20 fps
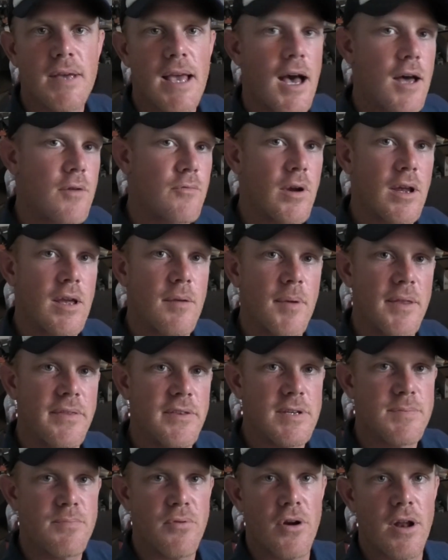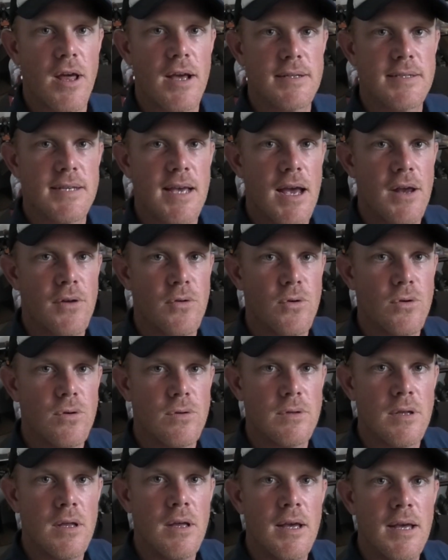Can't recommend this product at
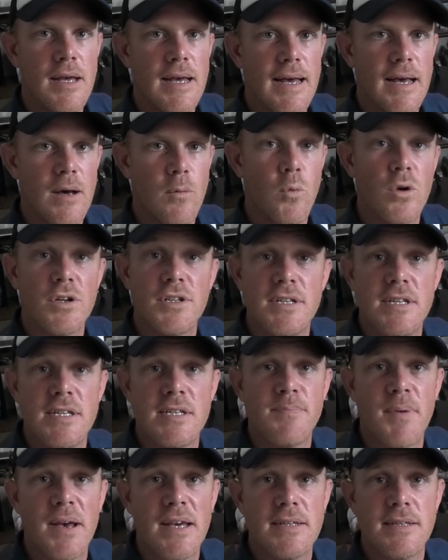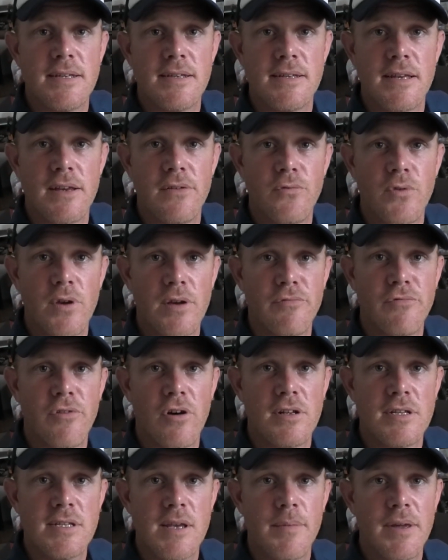all. Watch this space to see if we can
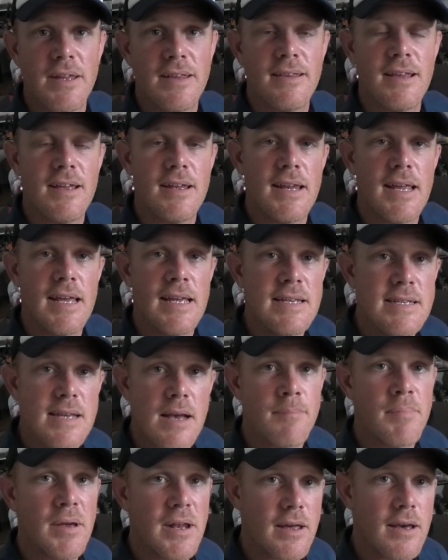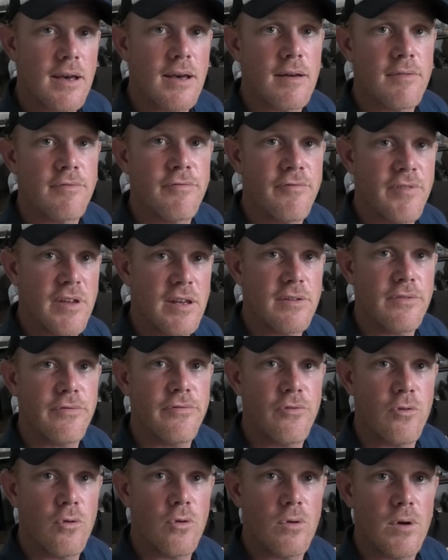find something that is a better fit
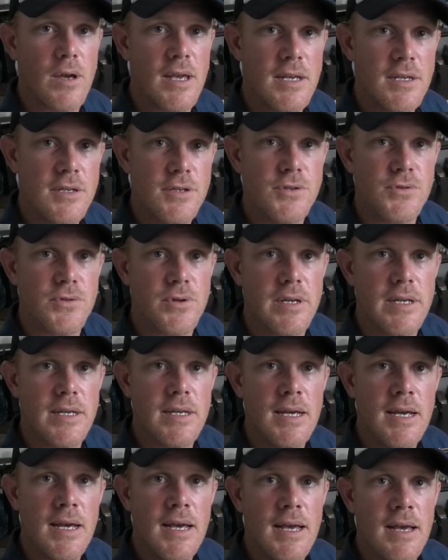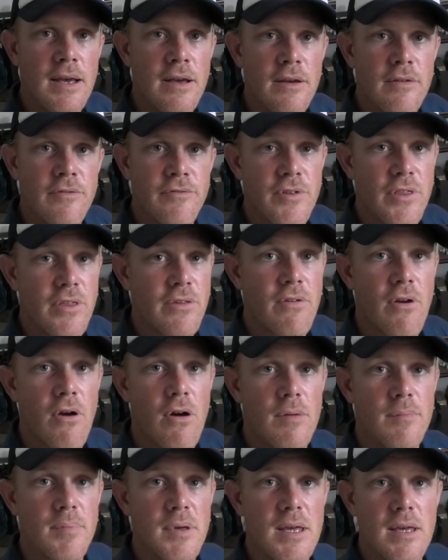for industry. For the
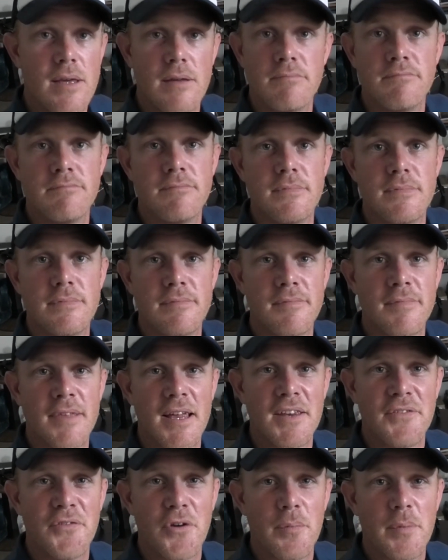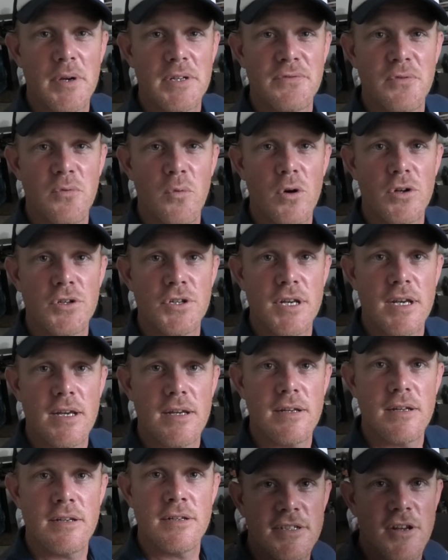time being, thanks very much for
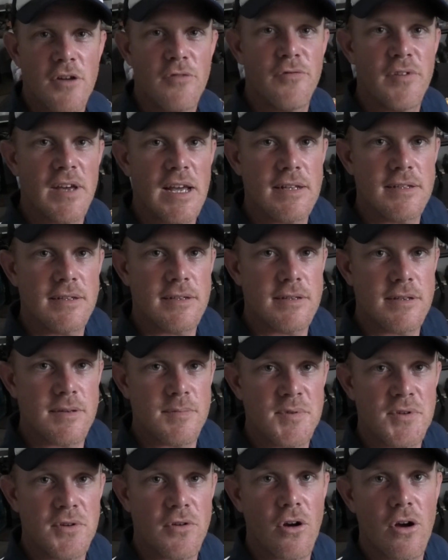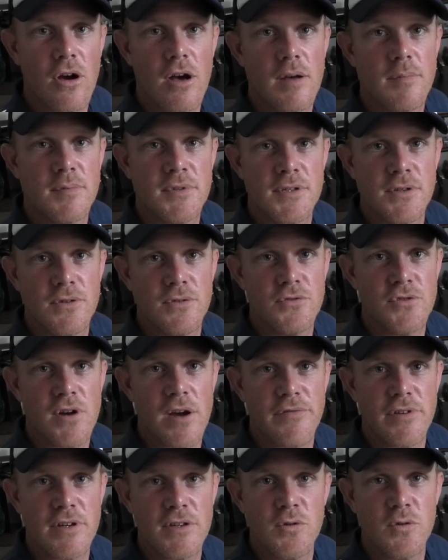watching. Don't forget to subscribe to
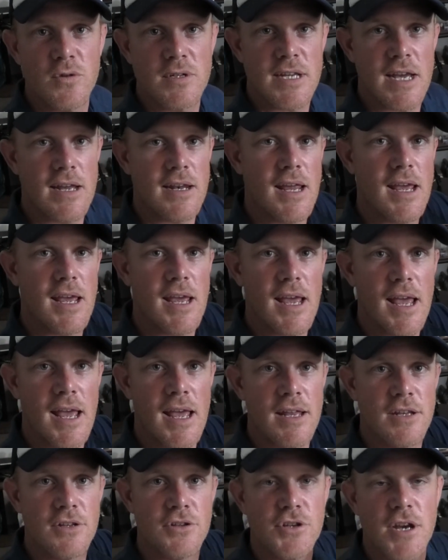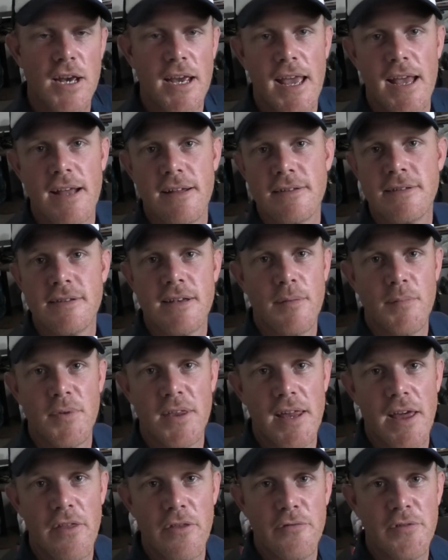Traffic Talk down here and check out some of
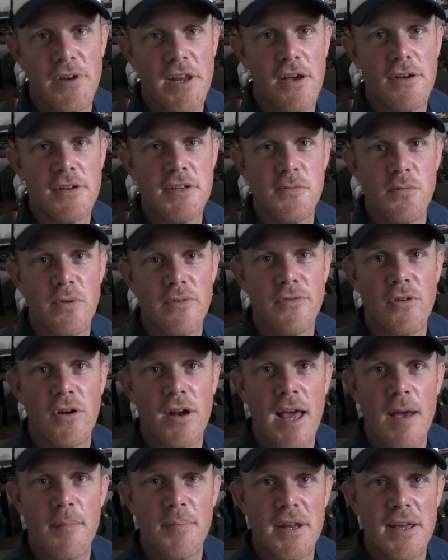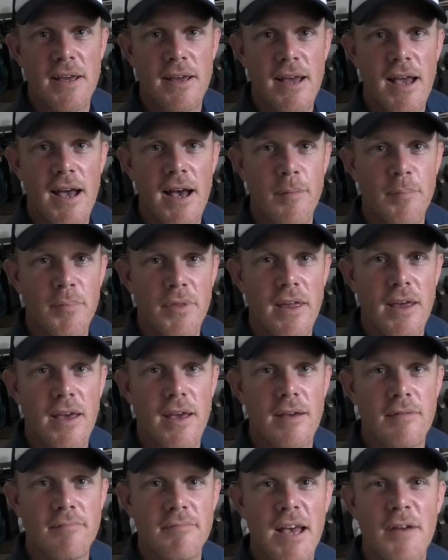the other videos that we've got happening up
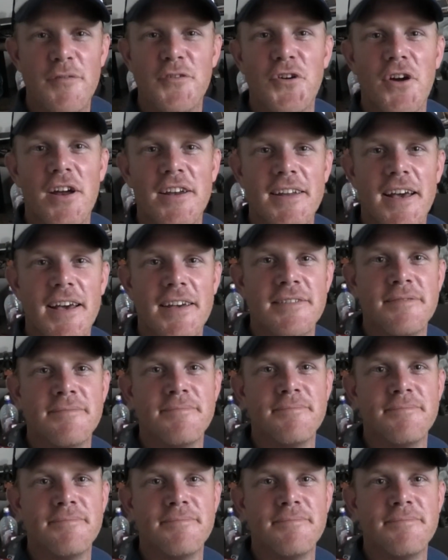there. Have a great day.